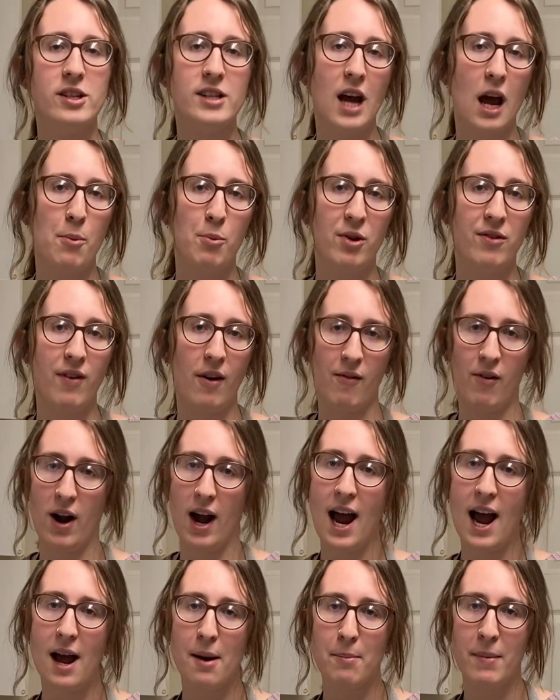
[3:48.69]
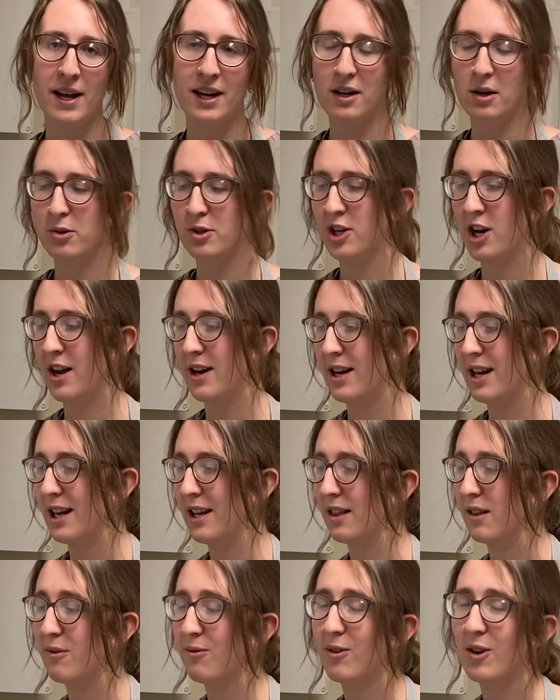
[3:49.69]
time we've ever had mango chutney and
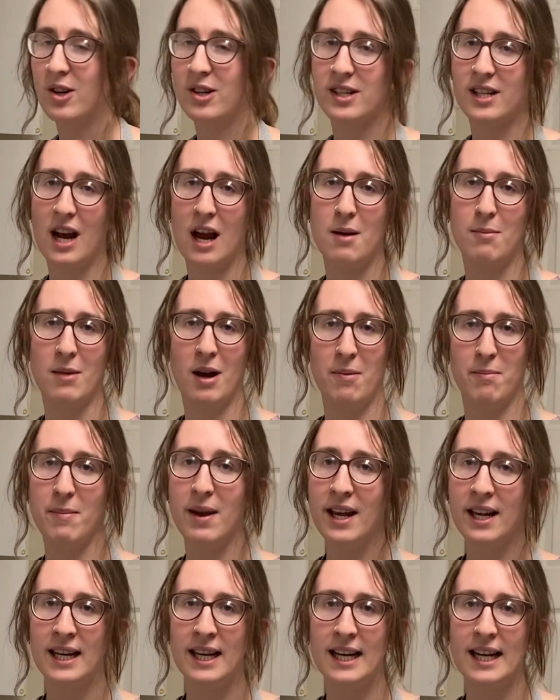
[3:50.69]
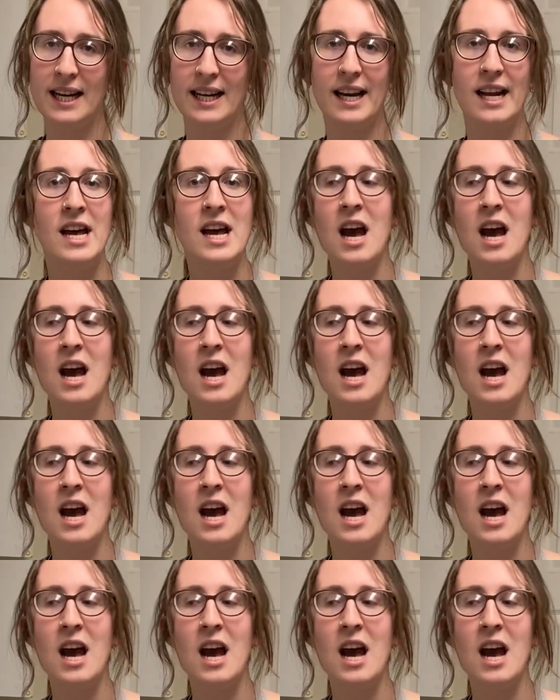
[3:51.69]
the first time I'm making it,